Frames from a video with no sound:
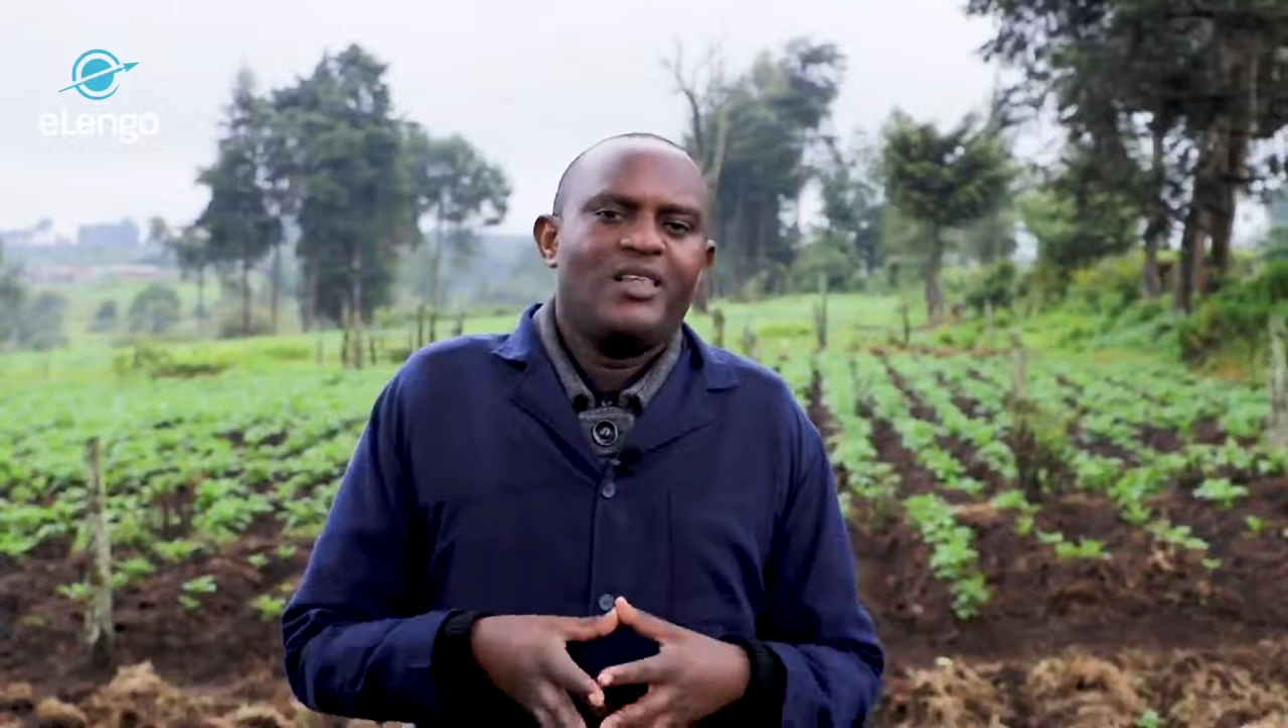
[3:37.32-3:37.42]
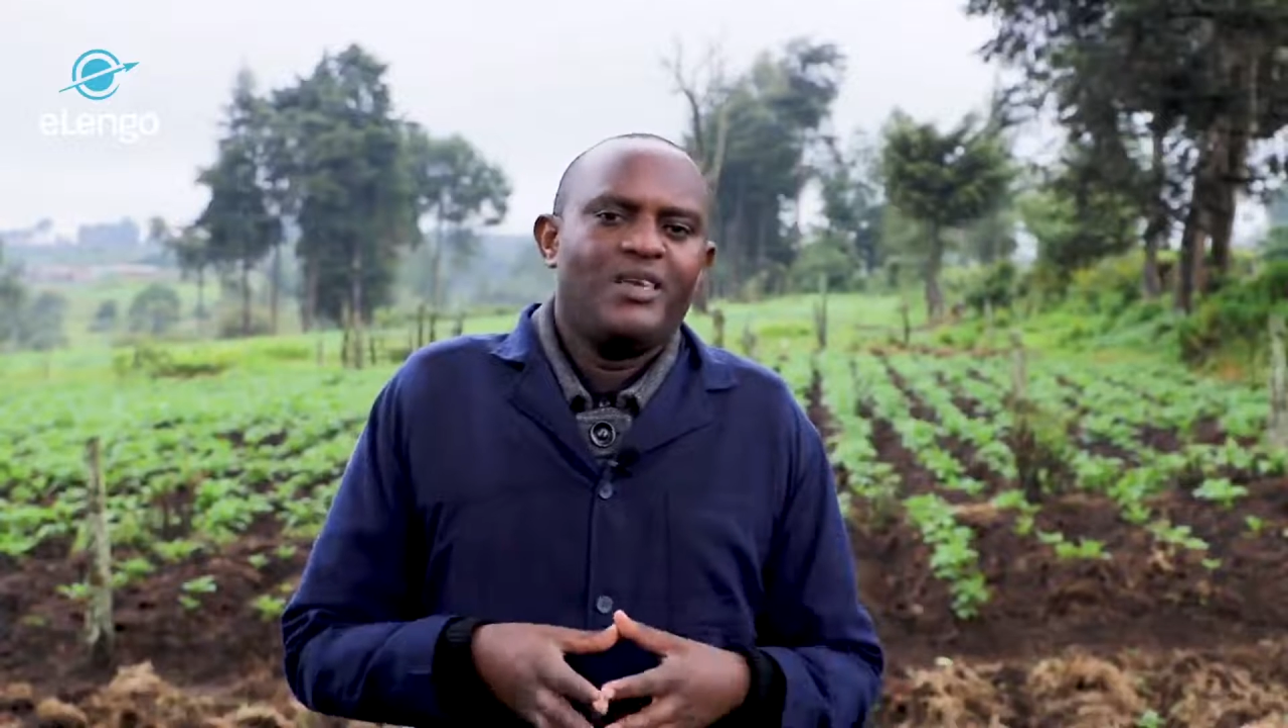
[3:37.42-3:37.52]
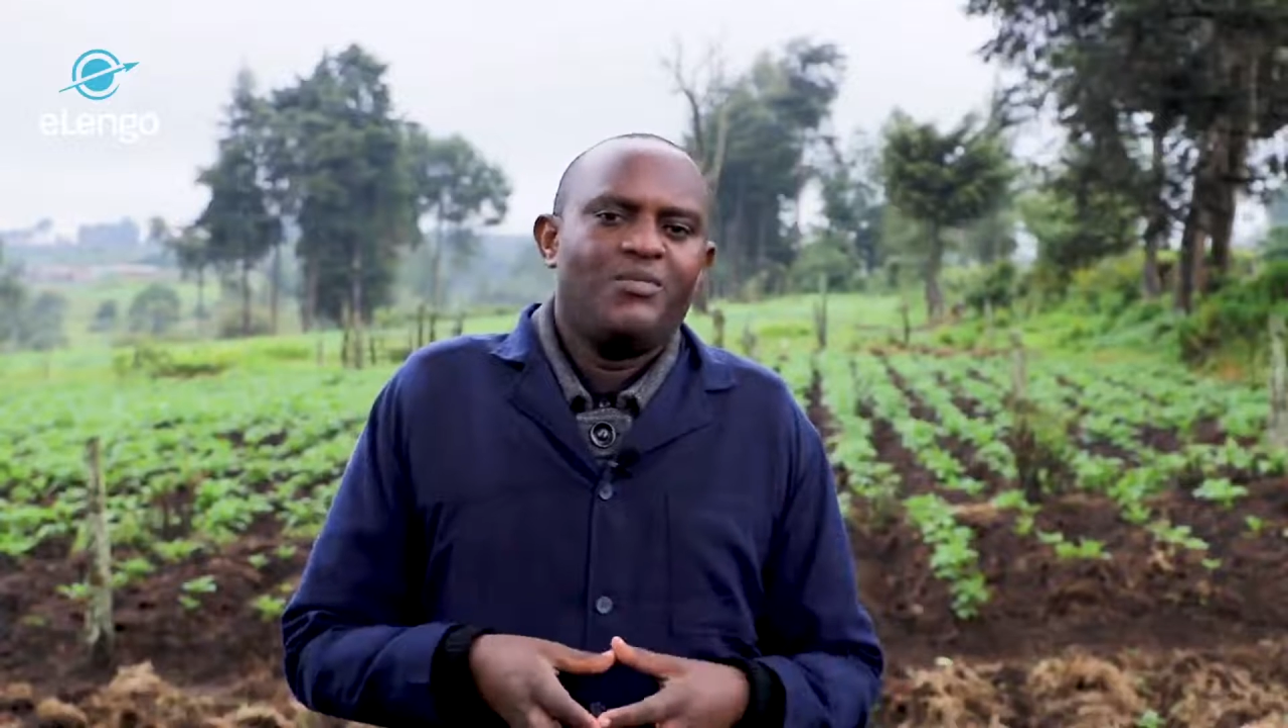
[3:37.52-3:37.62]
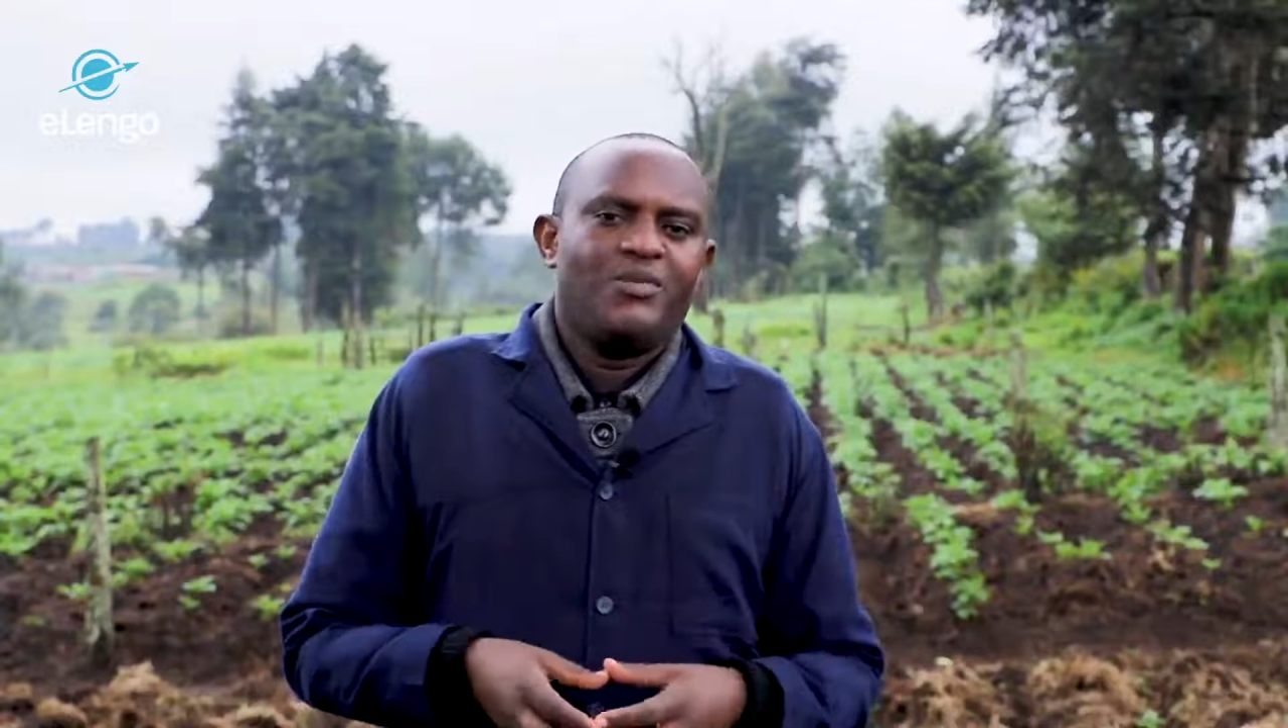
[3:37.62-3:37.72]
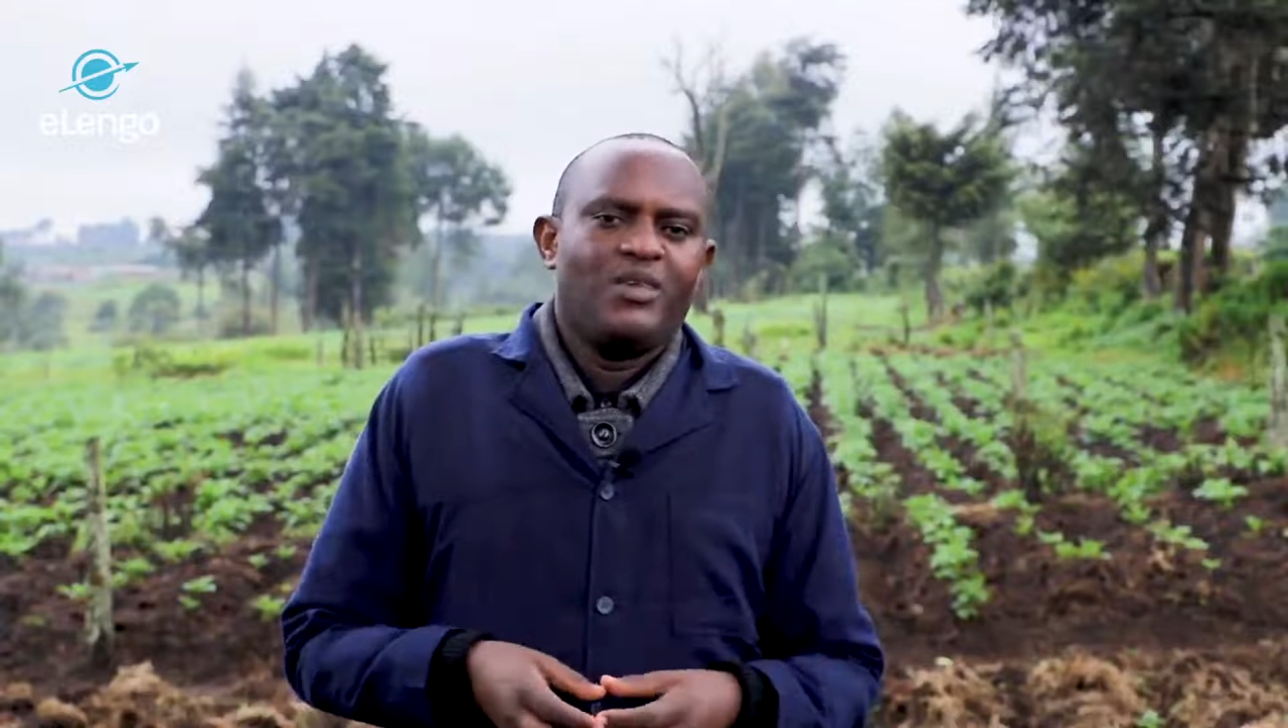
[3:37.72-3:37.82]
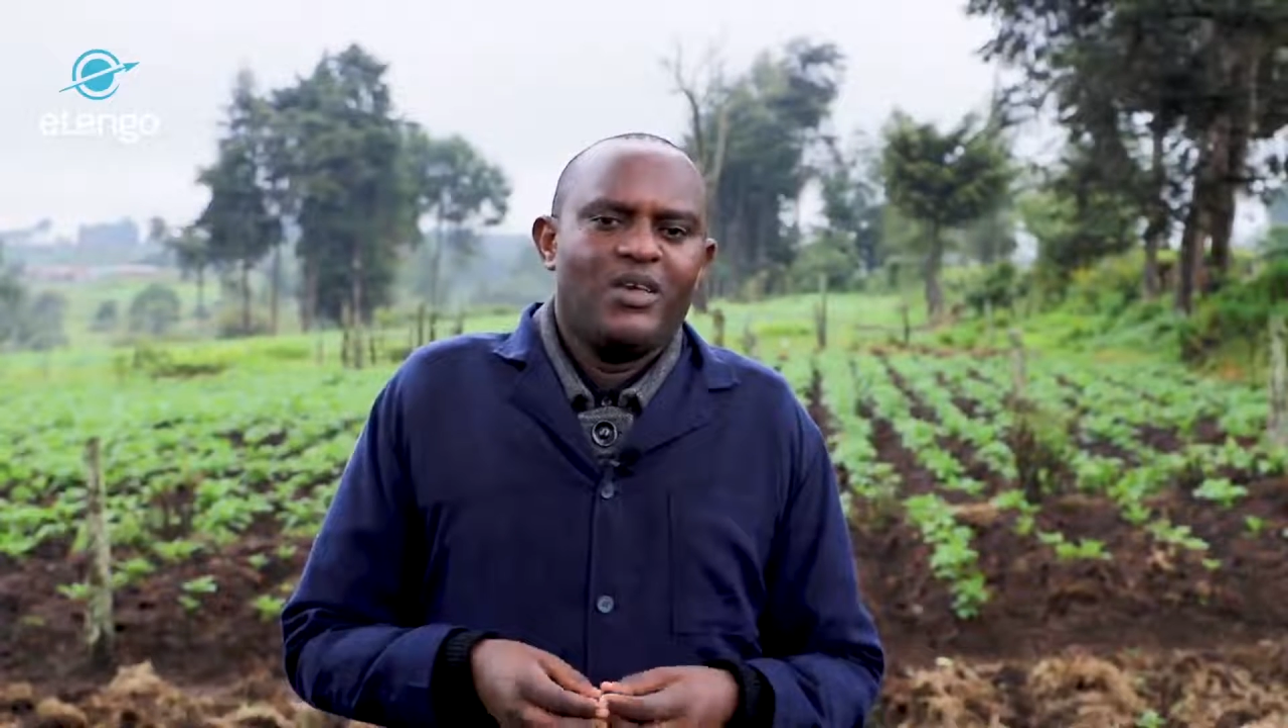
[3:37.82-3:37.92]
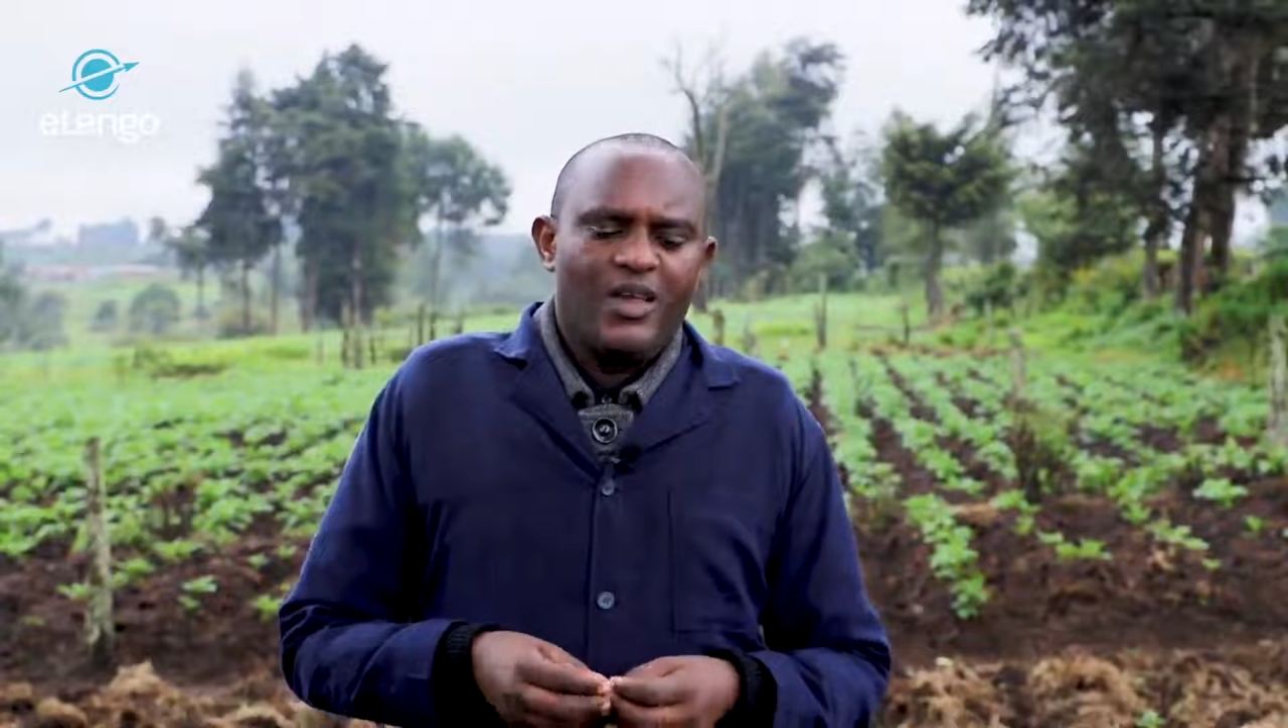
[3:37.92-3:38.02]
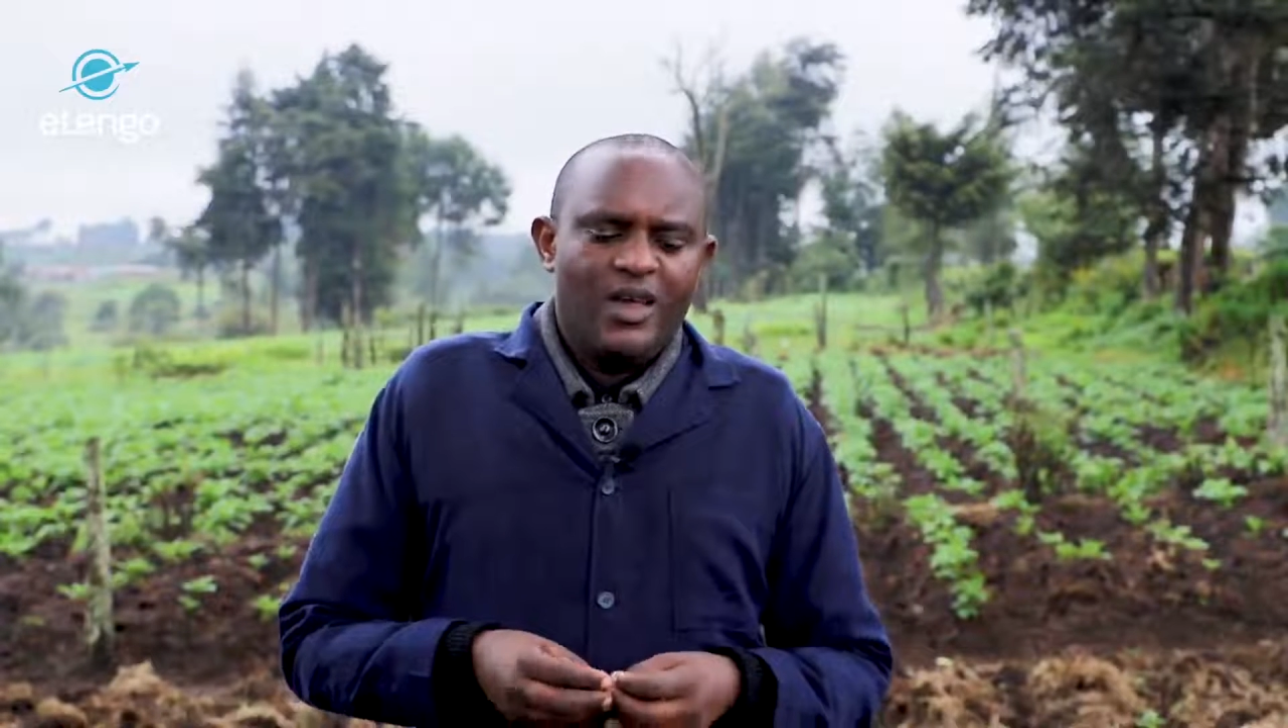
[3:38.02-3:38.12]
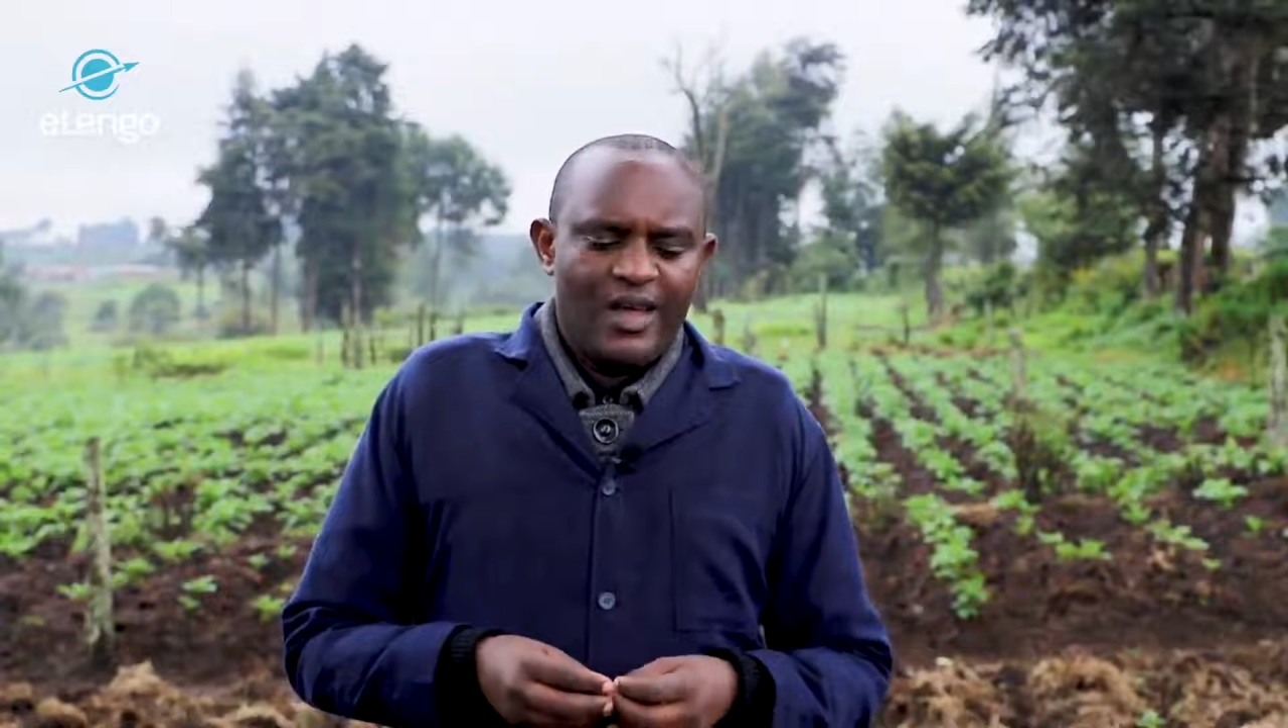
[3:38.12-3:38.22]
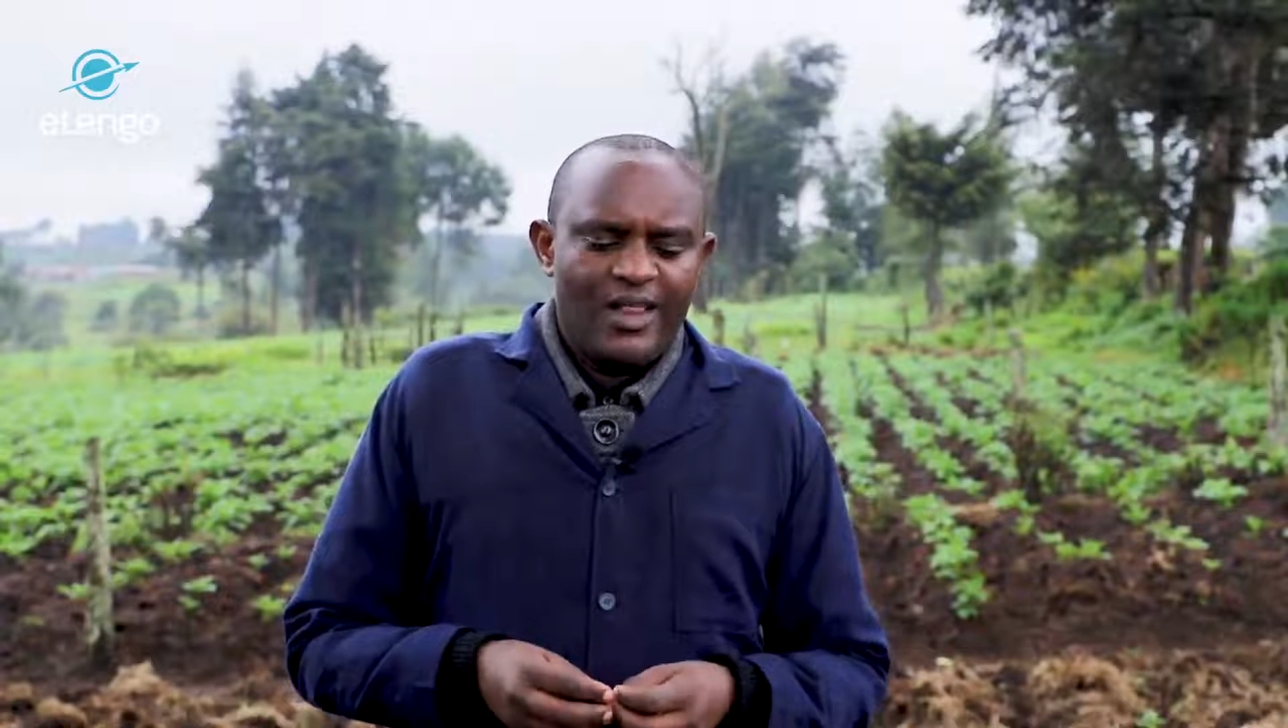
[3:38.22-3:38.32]
chips.
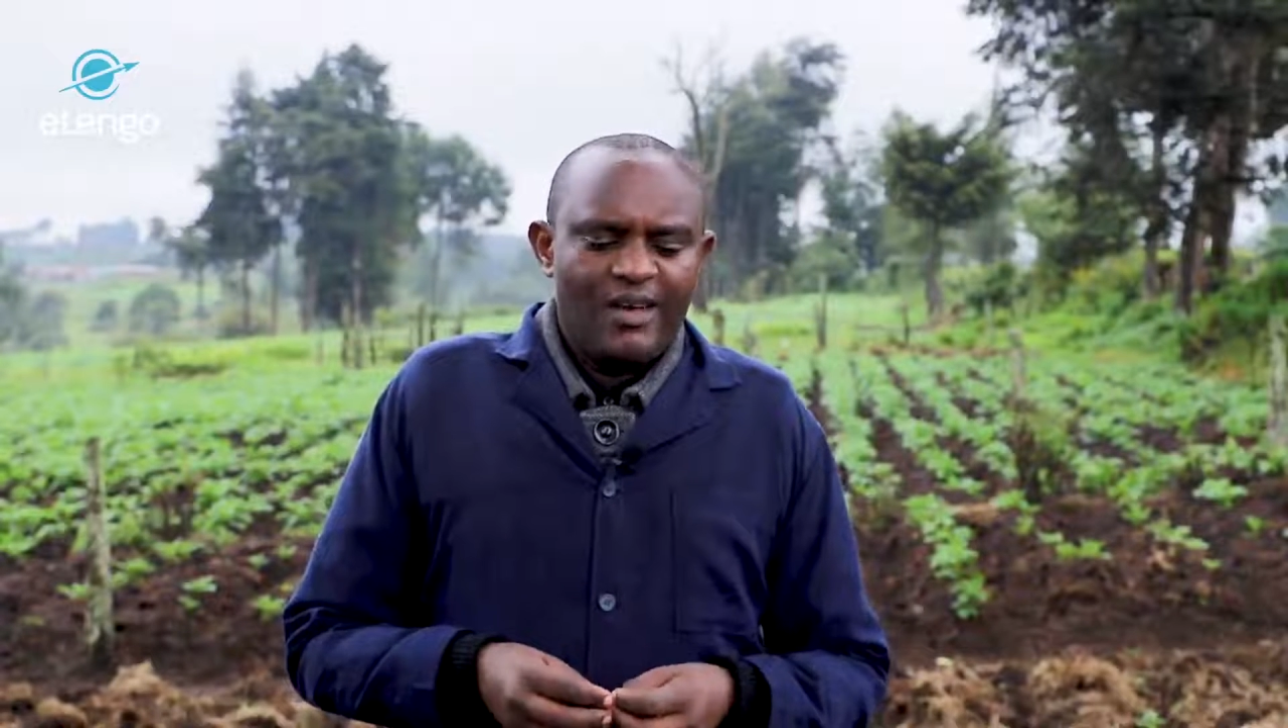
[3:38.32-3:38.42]
And